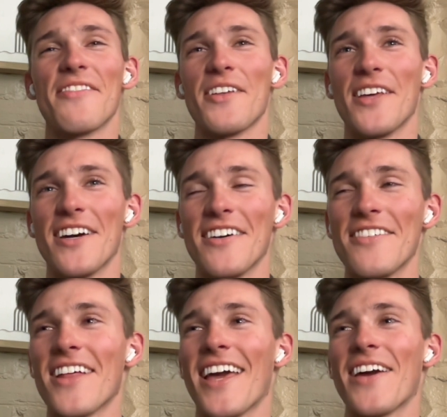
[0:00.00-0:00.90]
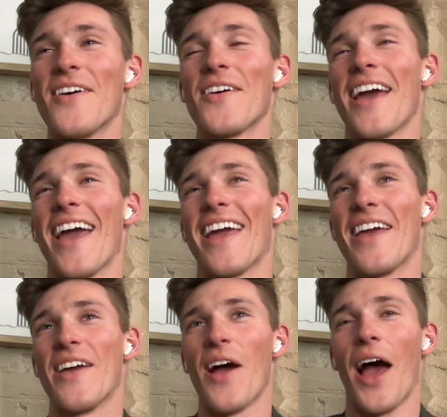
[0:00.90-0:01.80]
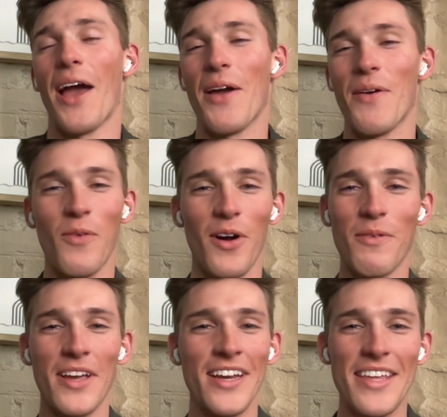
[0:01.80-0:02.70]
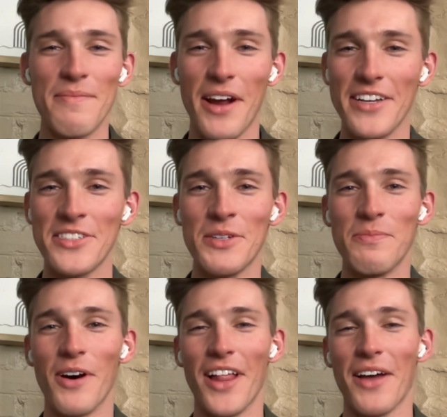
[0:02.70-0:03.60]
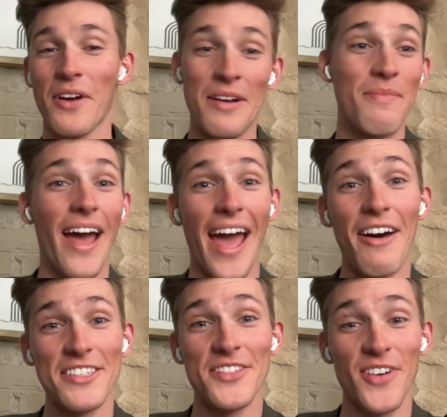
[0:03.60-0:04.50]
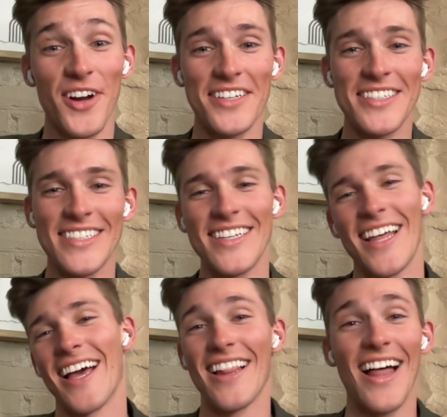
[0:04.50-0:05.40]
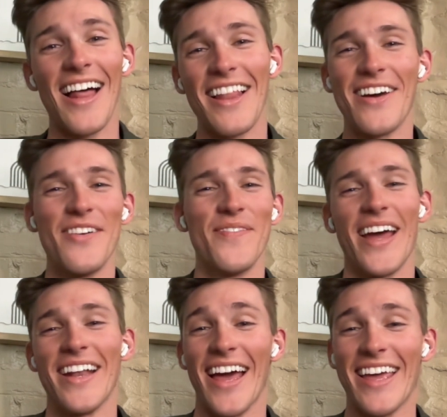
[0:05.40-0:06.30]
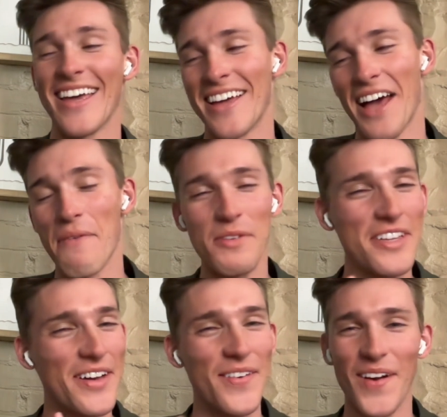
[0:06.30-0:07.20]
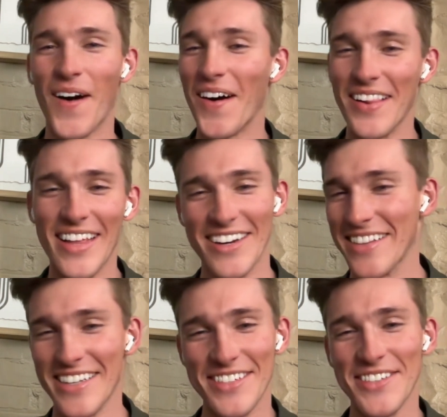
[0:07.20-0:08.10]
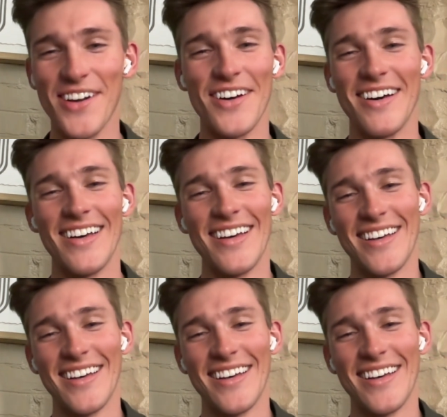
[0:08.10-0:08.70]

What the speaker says: feeling of like, okay, we're gonna get married soon, but like we're gonna buy a house first? Is it like a lot like, oh man, like I'm really going all in on this girl?